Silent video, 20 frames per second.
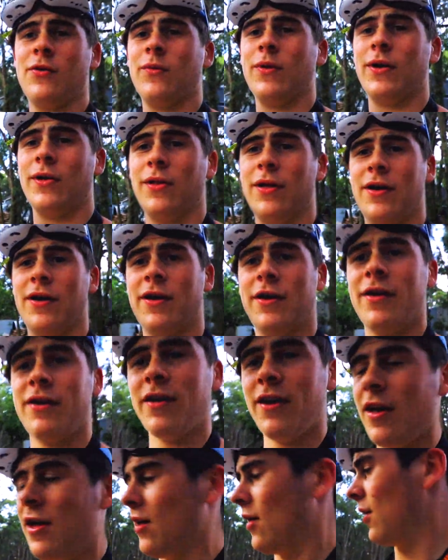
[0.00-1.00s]
well,
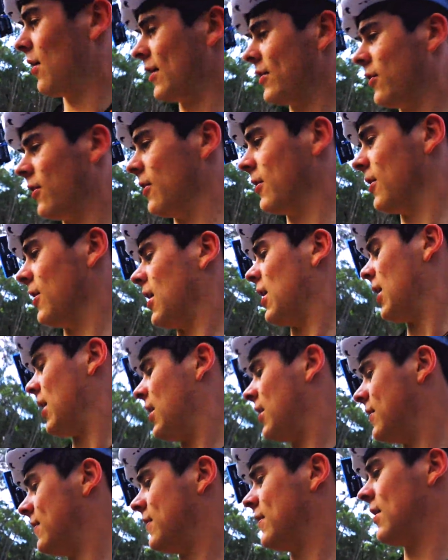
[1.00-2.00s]
I got it,
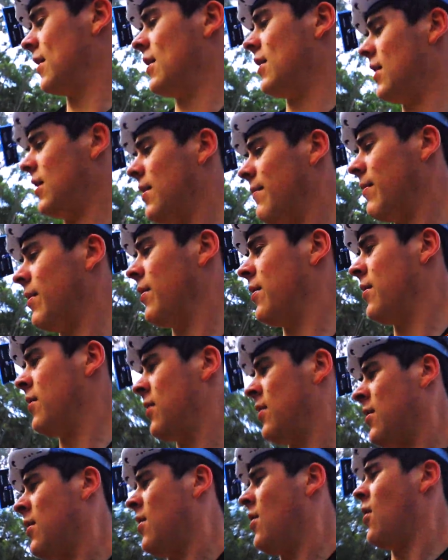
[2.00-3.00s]
and
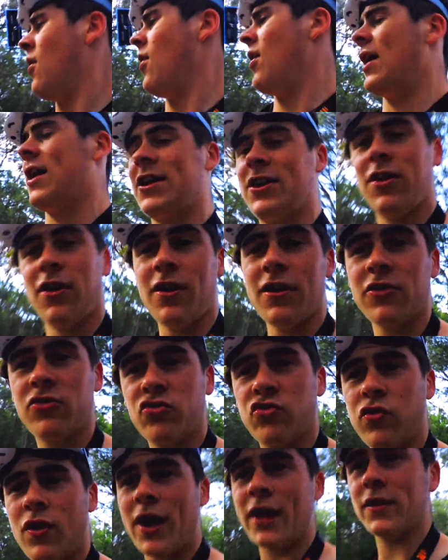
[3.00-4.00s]
I kind of
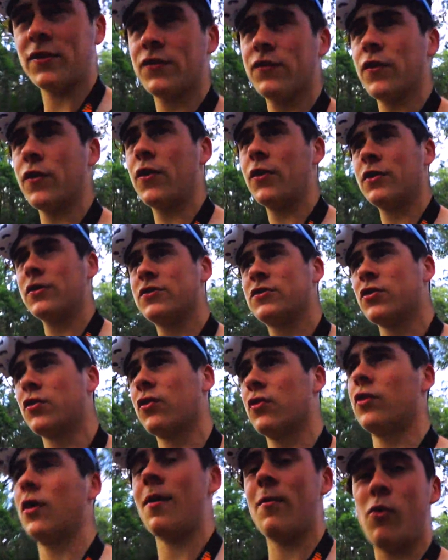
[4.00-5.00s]
transferred it
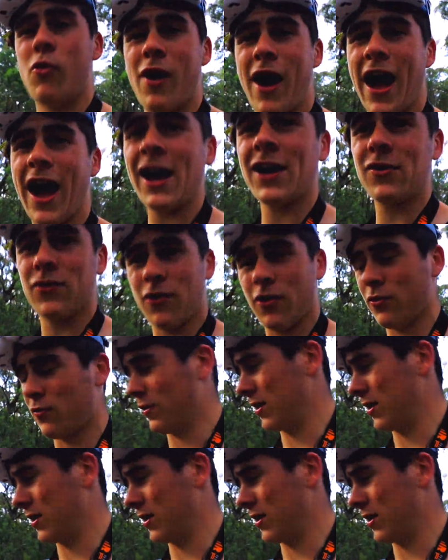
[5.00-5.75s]
to a more acro